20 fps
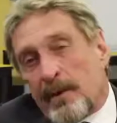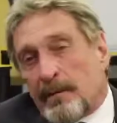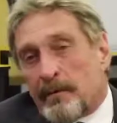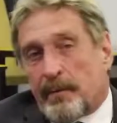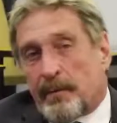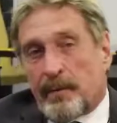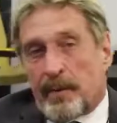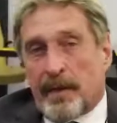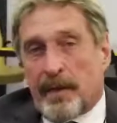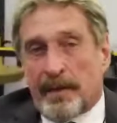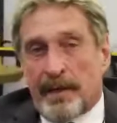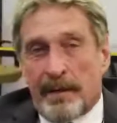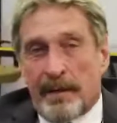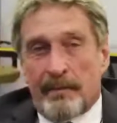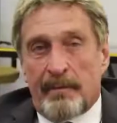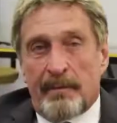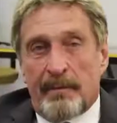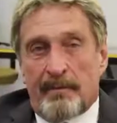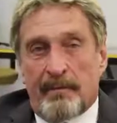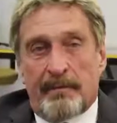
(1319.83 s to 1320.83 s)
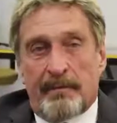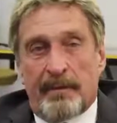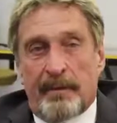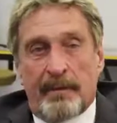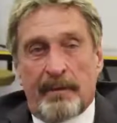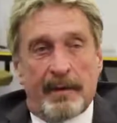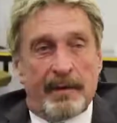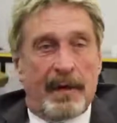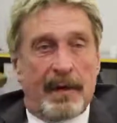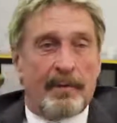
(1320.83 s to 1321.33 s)
Because I'm
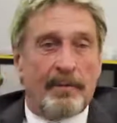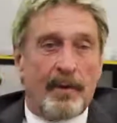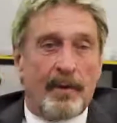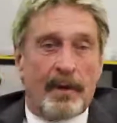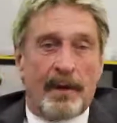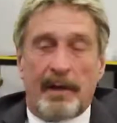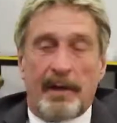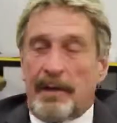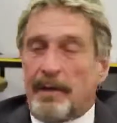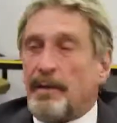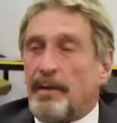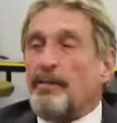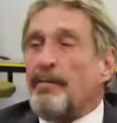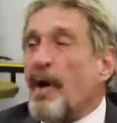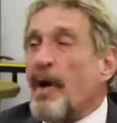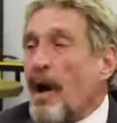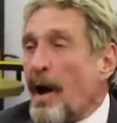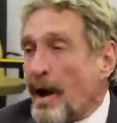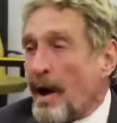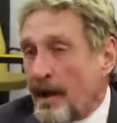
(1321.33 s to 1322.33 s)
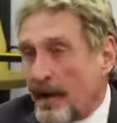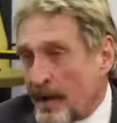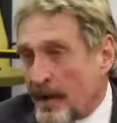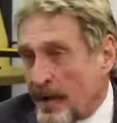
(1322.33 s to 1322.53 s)
looking to buy